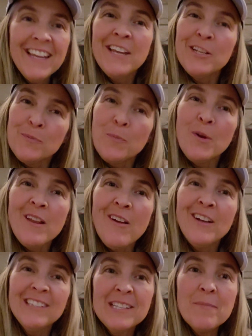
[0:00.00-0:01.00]
it's pretty
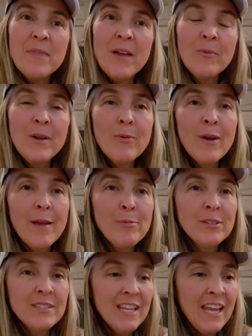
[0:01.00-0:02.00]
awesome that we were
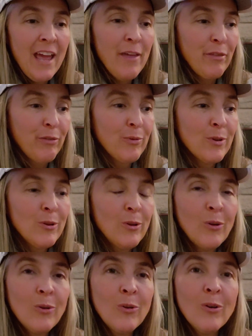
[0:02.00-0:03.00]
able to get
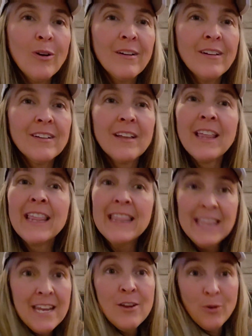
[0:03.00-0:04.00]
through
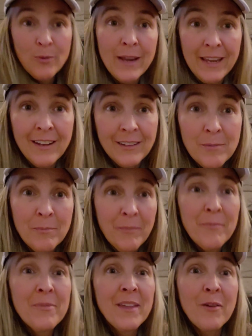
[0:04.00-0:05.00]
the curriculum
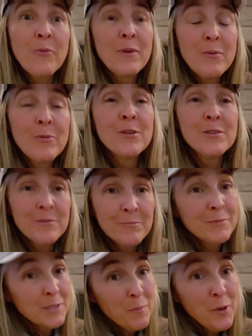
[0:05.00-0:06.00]
that we were
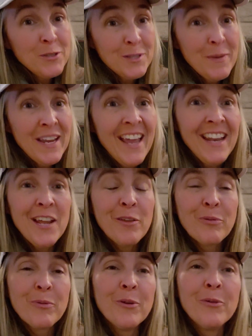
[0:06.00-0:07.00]
supposed to be getting
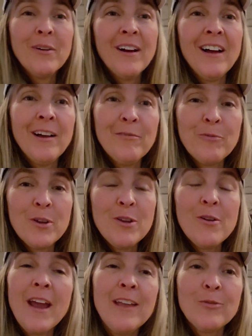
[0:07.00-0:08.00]
through for
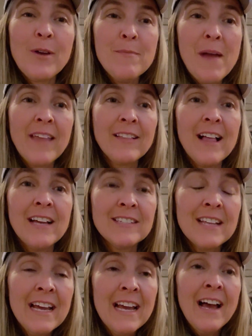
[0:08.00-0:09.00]
your 8th grade math class,
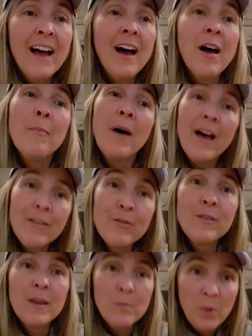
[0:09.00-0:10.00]
other
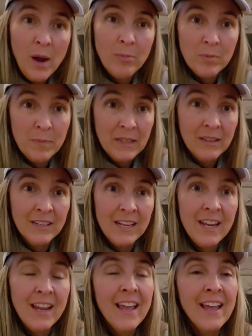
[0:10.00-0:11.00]
than
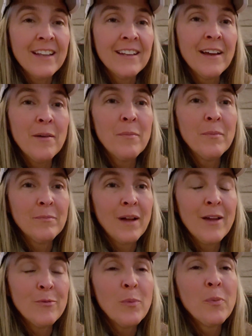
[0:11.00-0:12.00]
probability. And
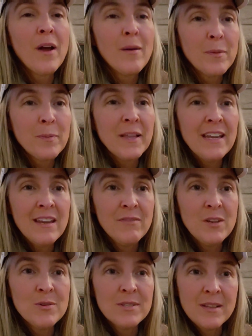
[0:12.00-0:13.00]
I will probably give
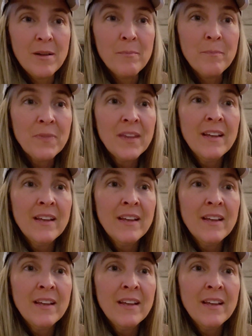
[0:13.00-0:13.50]
you some